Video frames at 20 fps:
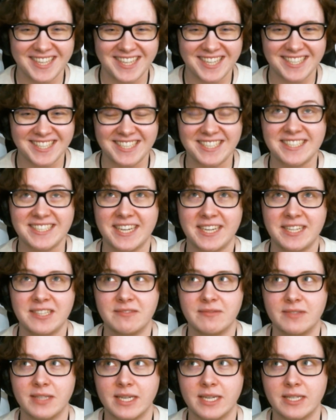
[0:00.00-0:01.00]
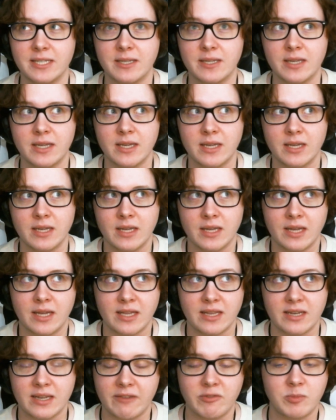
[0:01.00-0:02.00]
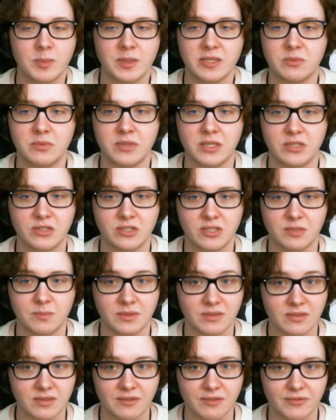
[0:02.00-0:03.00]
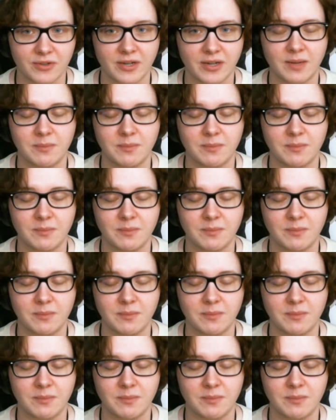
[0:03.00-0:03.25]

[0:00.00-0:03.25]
she's kind of like, everybody's relationship is different.